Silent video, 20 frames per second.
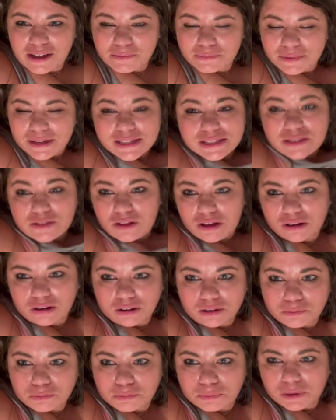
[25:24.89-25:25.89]
It's a
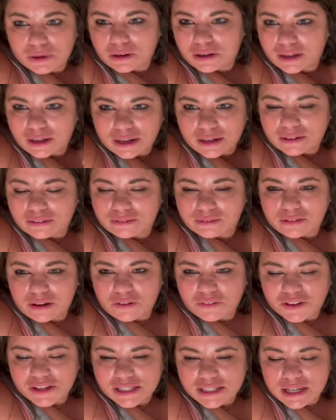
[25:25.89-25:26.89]
longer book, and
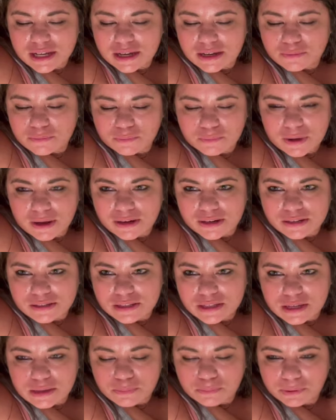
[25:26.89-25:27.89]
obviously I had to
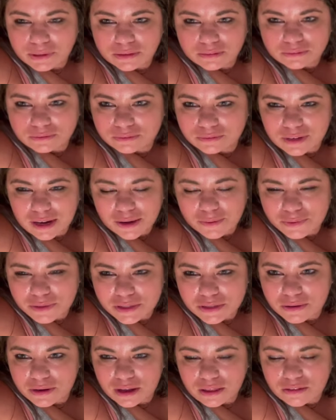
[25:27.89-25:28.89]
sleep and I was
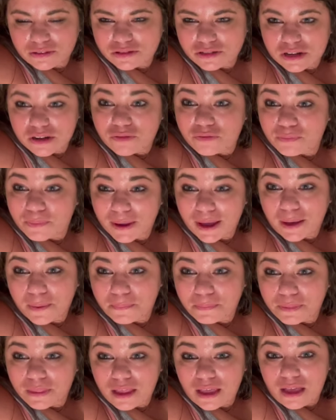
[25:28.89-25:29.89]
doing other stuff, but yeah,
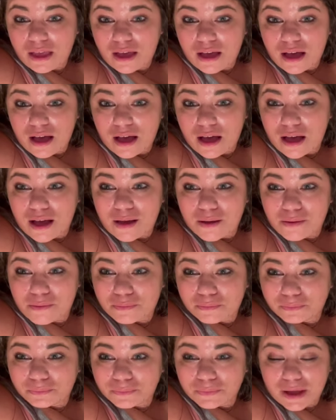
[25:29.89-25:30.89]

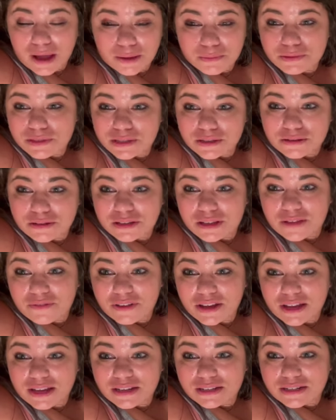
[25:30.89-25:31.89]
absolutely
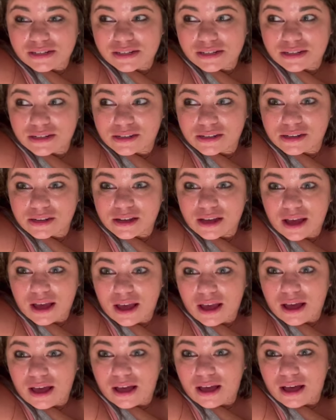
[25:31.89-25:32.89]
loving it.
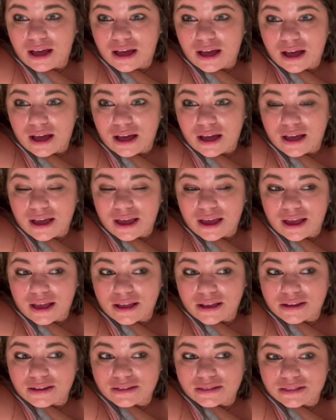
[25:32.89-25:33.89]

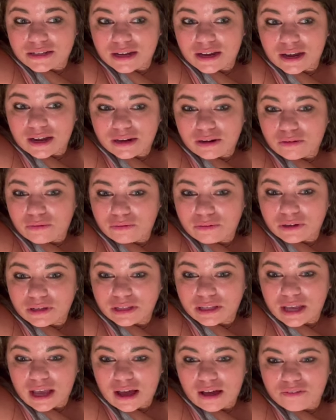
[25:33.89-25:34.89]
And I don't
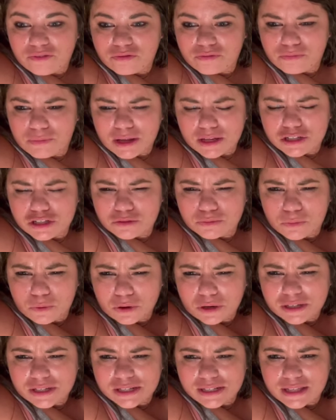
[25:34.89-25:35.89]
really have much
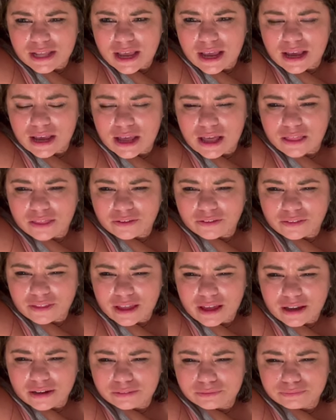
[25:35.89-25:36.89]
more to say other
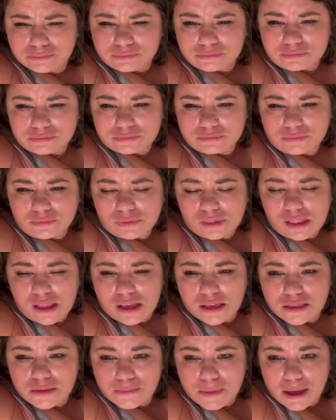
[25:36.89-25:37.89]
than
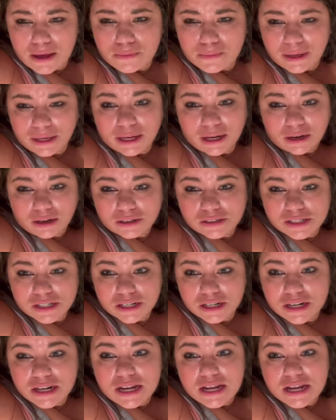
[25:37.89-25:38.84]
the male main character.